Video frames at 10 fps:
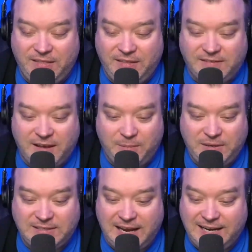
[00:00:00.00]
these
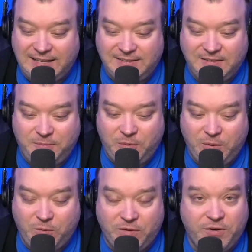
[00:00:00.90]
companies got to get to the
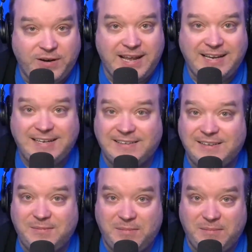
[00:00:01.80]
point where their debt
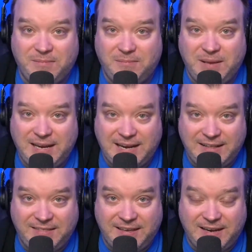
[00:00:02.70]
doesn't mean
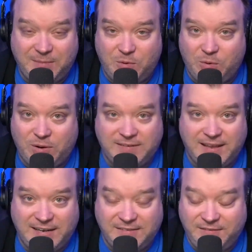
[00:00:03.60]
anything anymore. It's
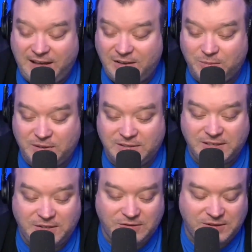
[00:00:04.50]
not as valuable as
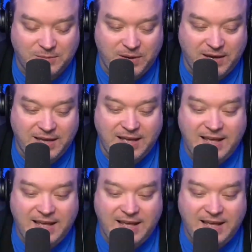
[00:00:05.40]
it used to be.